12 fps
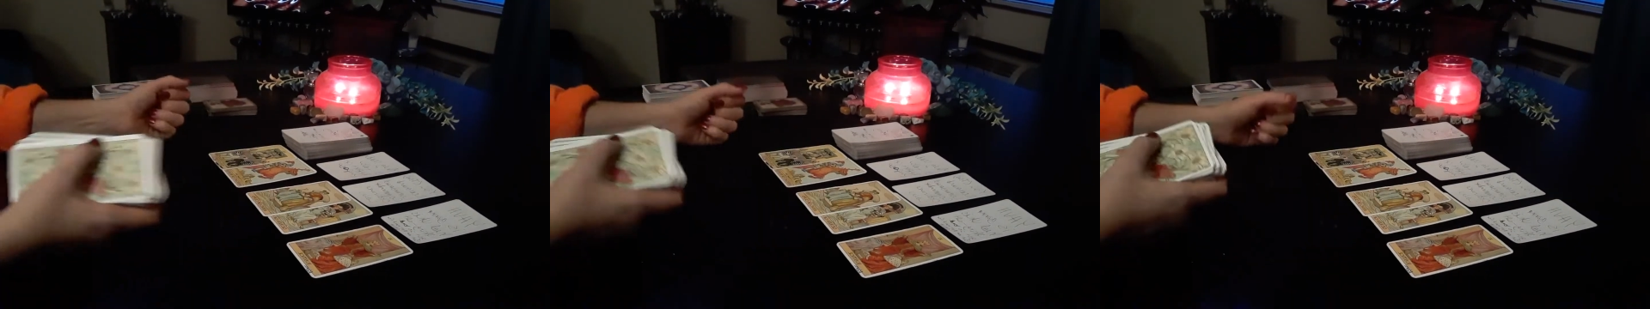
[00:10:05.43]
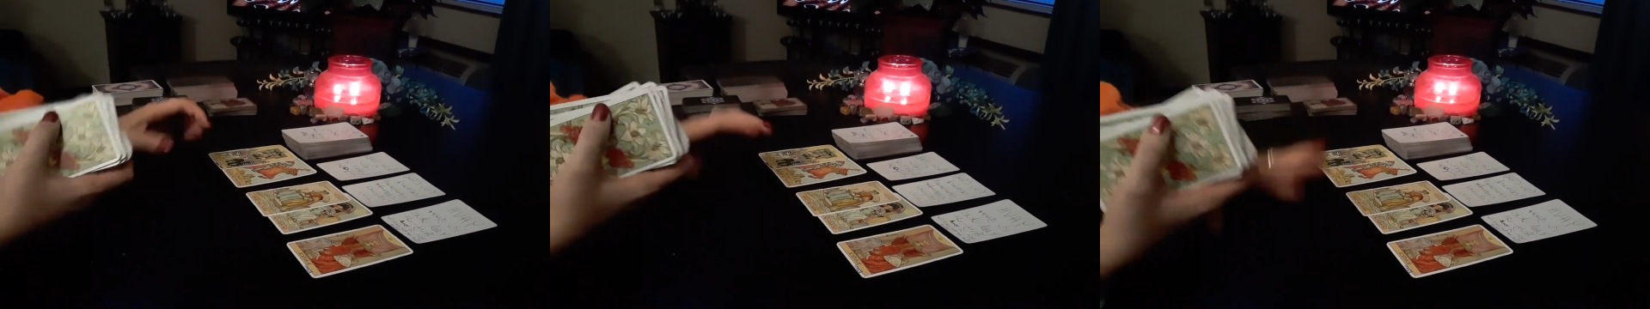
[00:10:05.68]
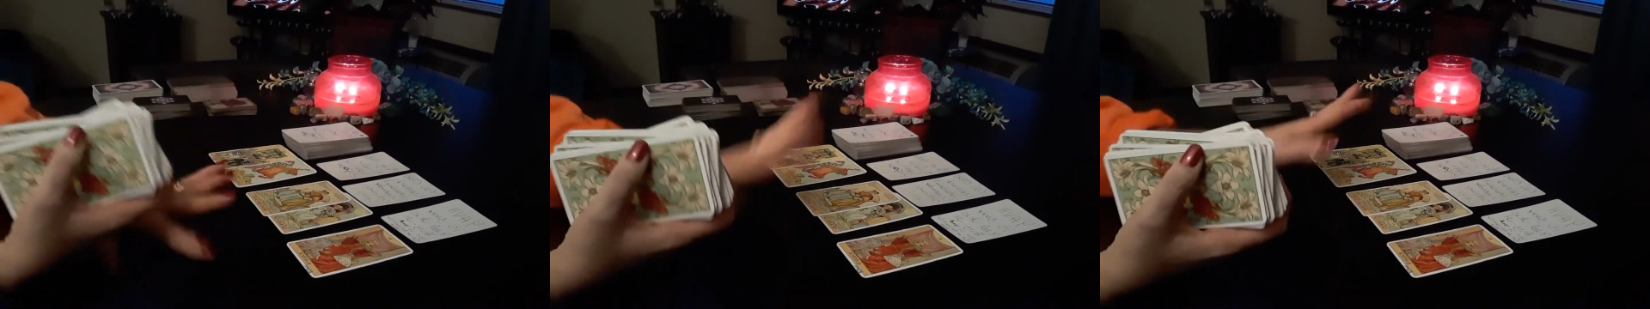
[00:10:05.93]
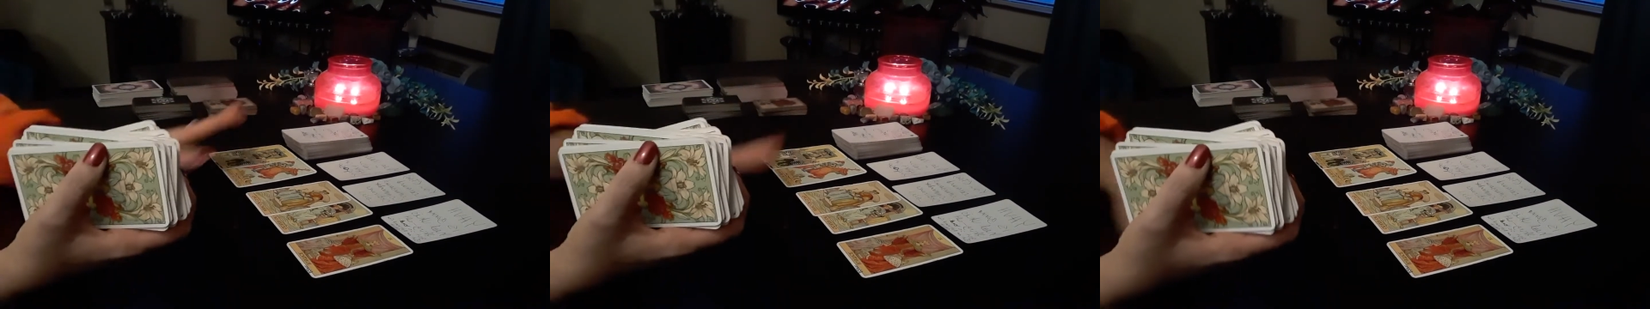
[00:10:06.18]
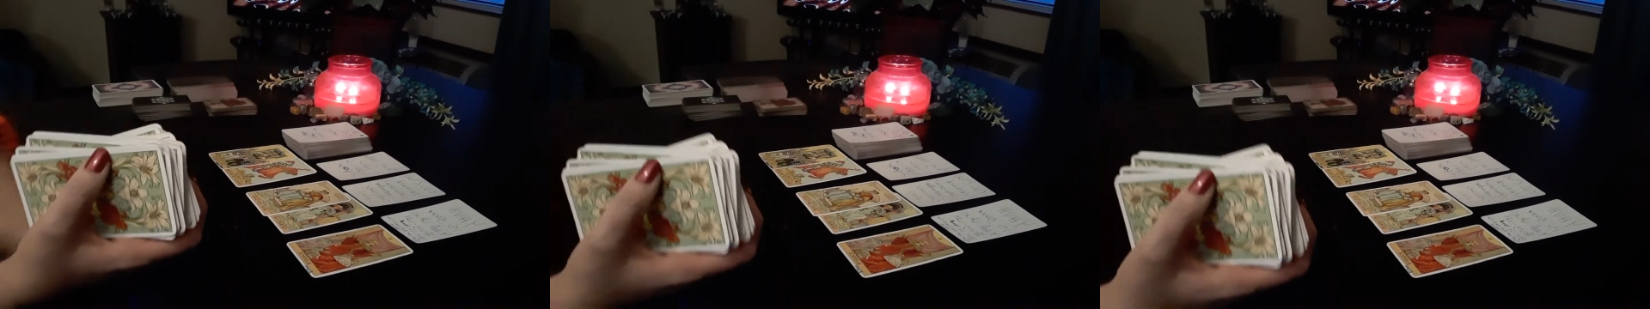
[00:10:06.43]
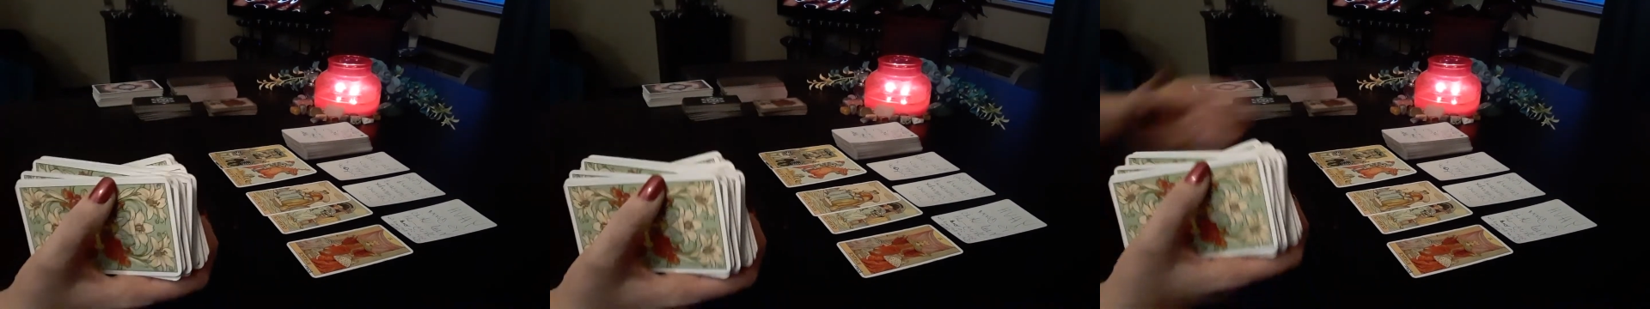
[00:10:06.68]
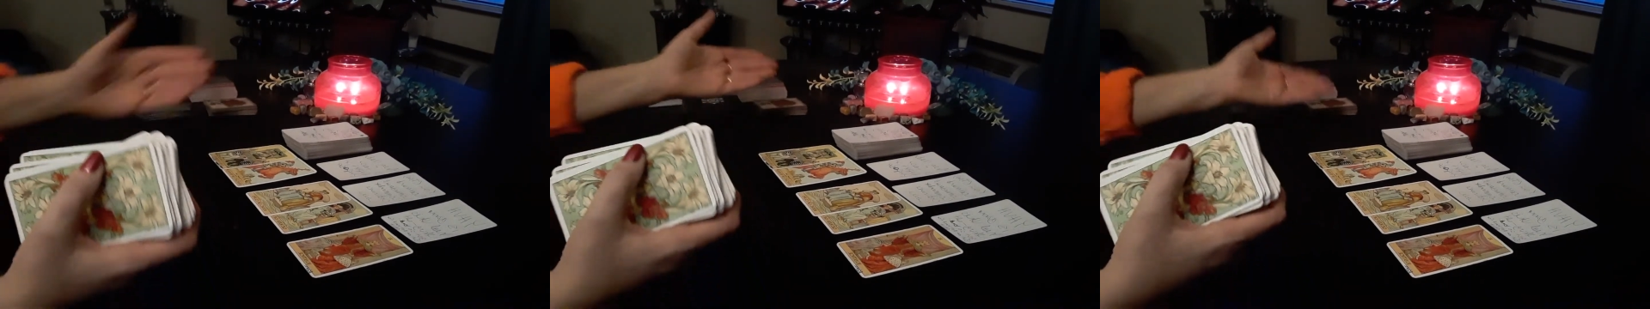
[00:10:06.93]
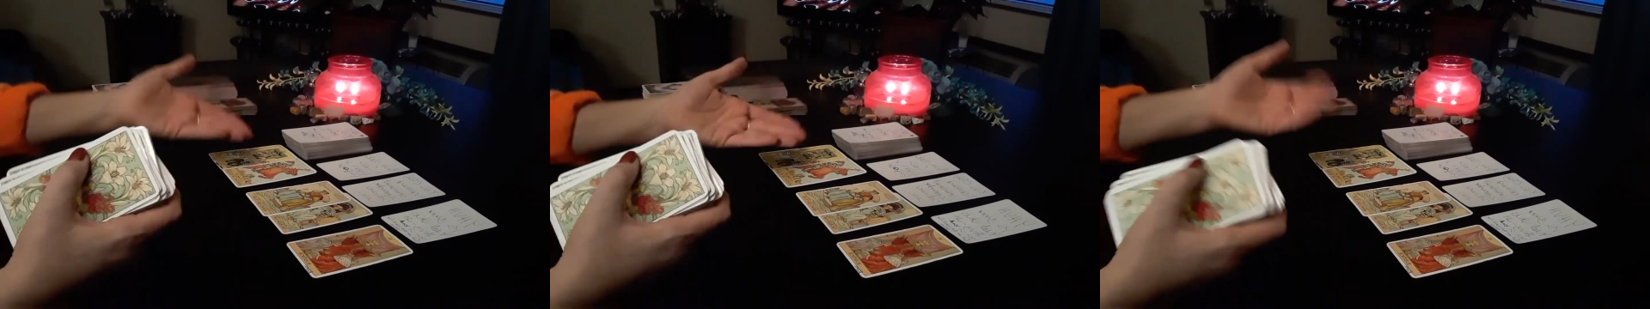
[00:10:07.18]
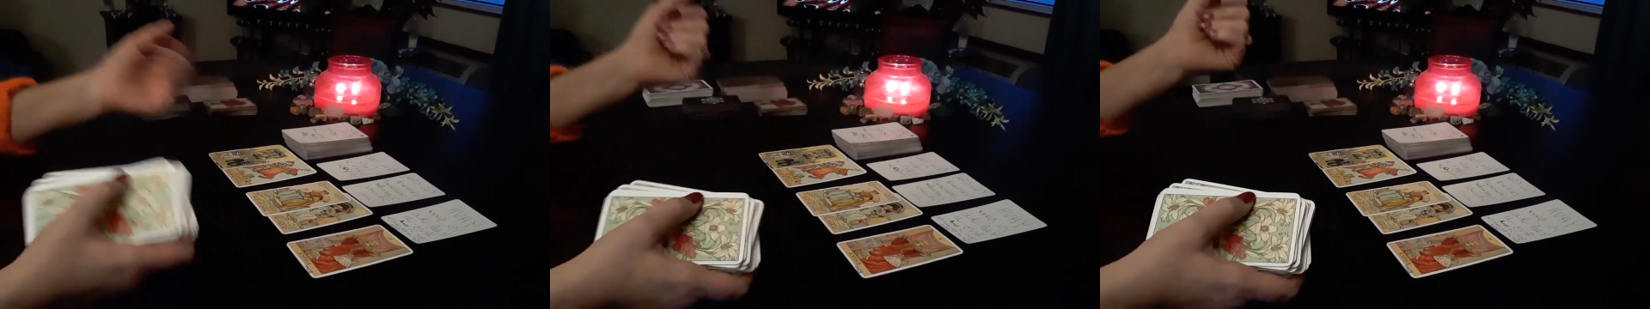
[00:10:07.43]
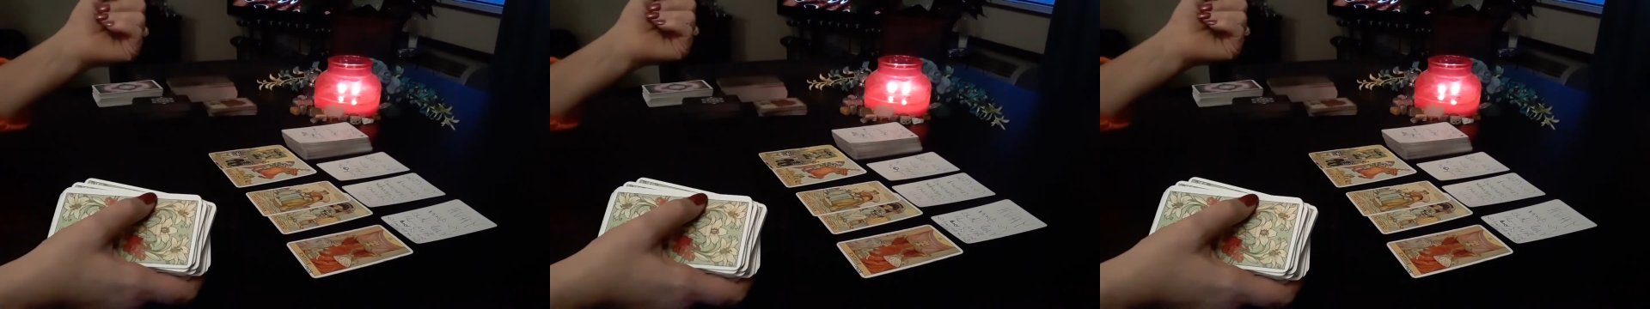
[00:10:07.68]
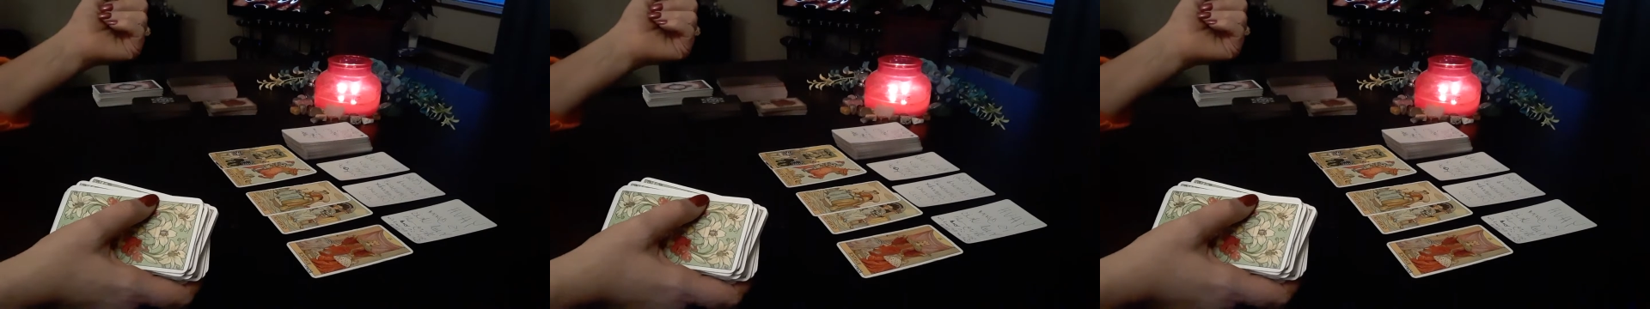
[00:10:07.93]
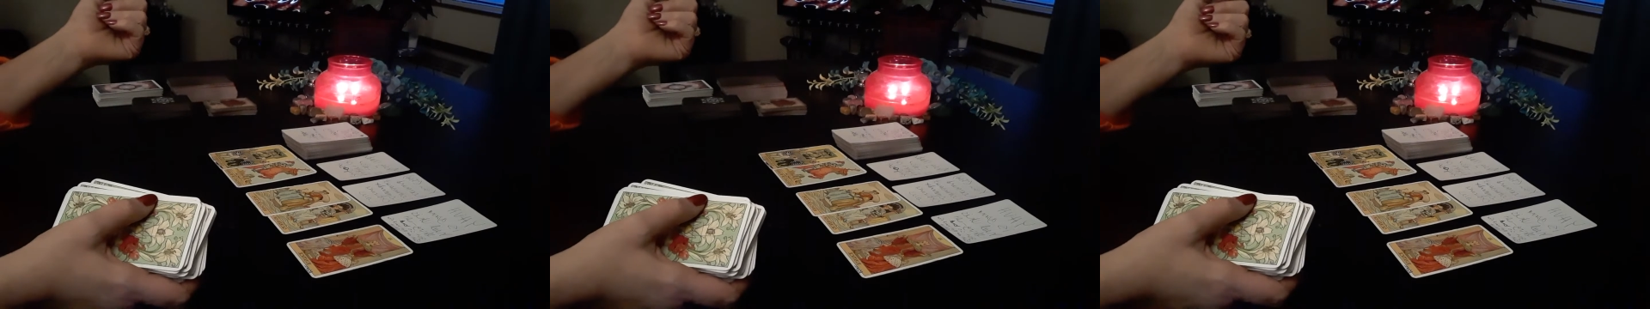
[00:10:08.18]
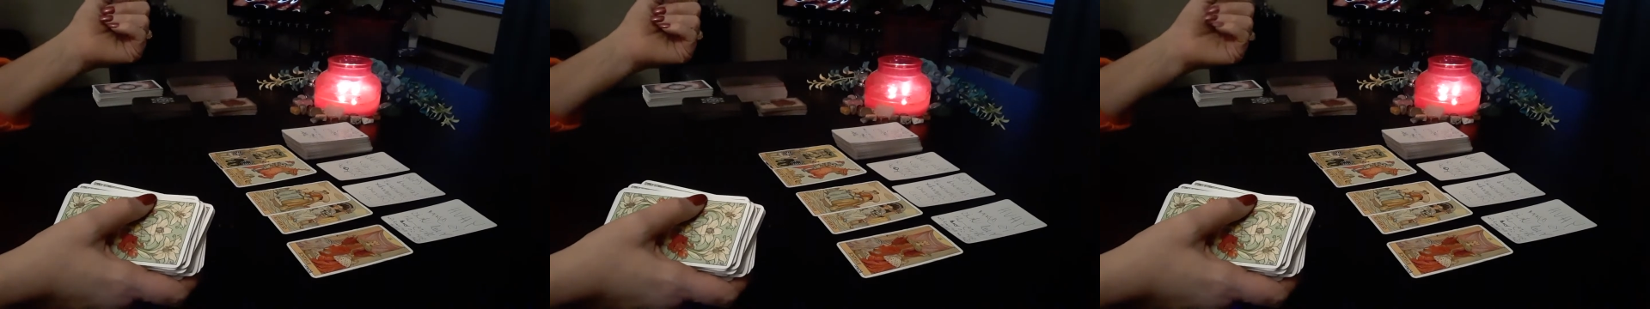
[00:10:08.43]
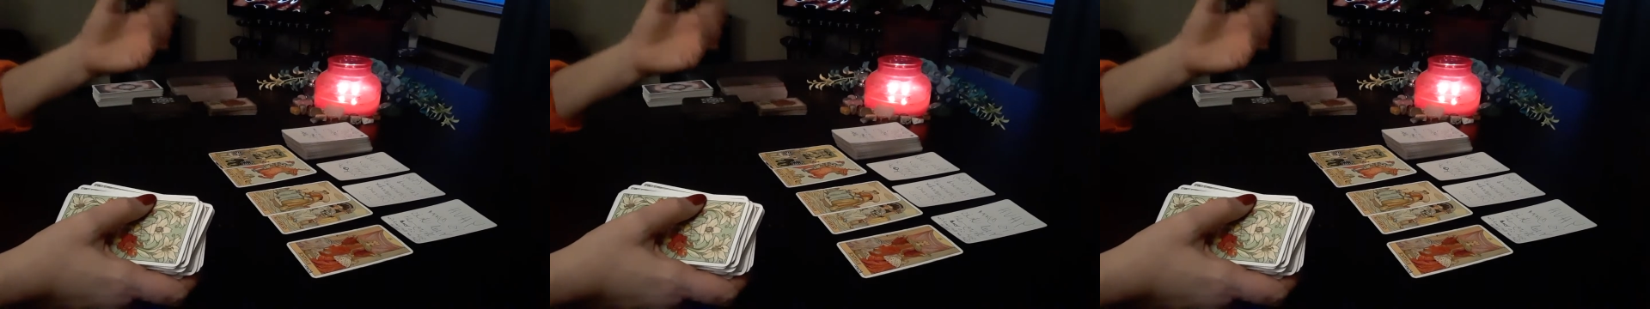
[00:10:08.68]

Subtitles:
No face is visible, so there are no lips to read.